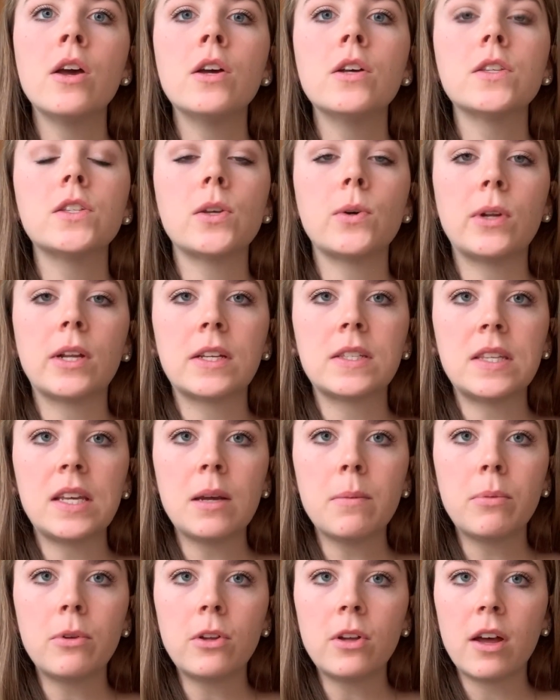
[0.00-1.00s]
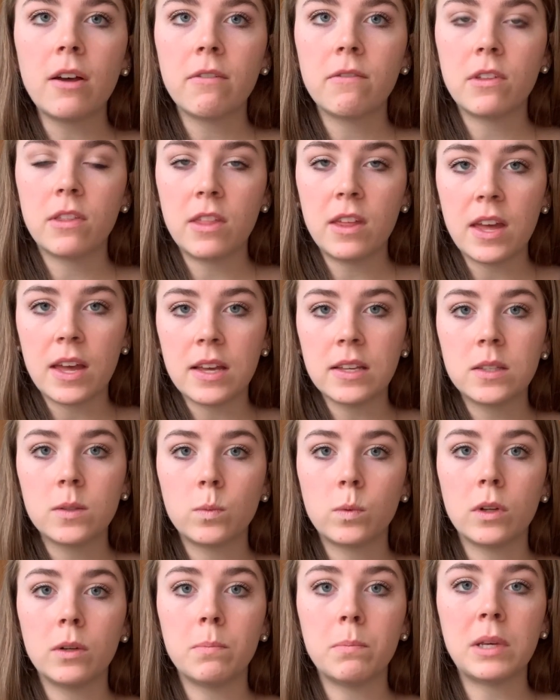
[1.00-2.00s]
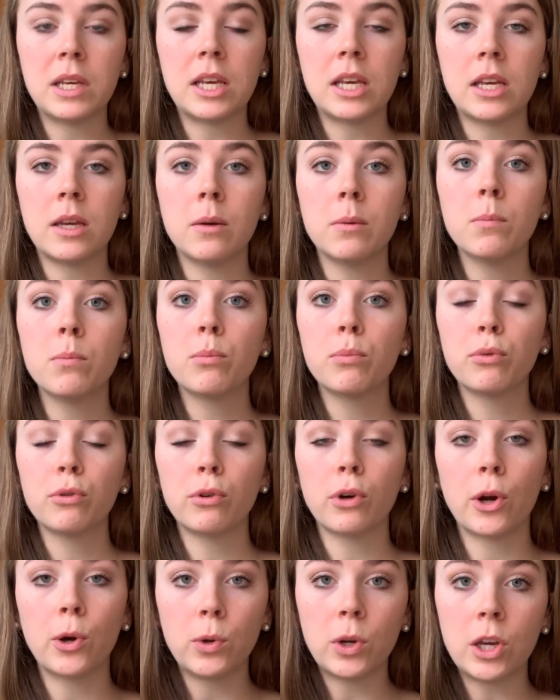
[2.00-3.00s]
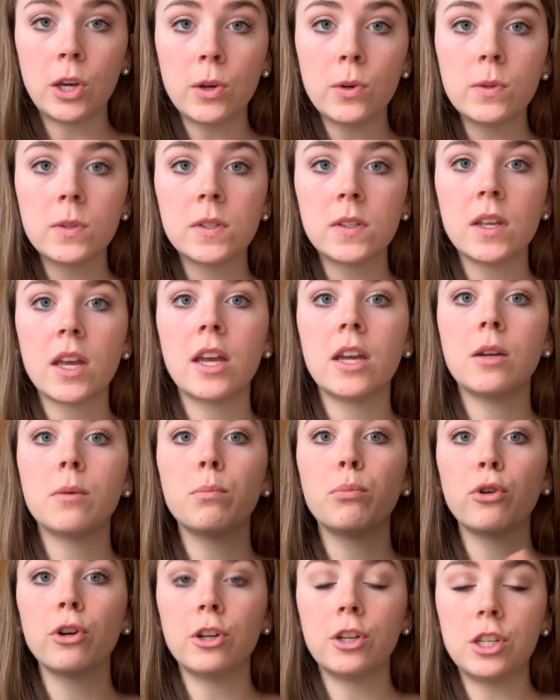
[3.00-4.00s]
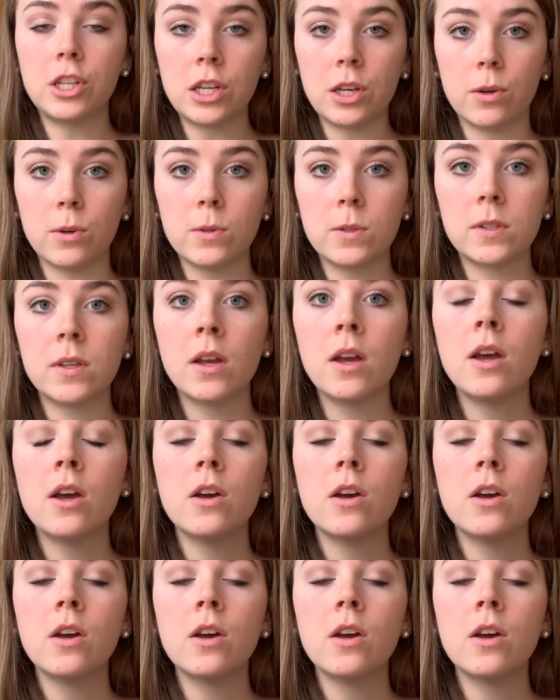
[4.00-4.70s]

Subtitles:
So an example of this would be produce and produce.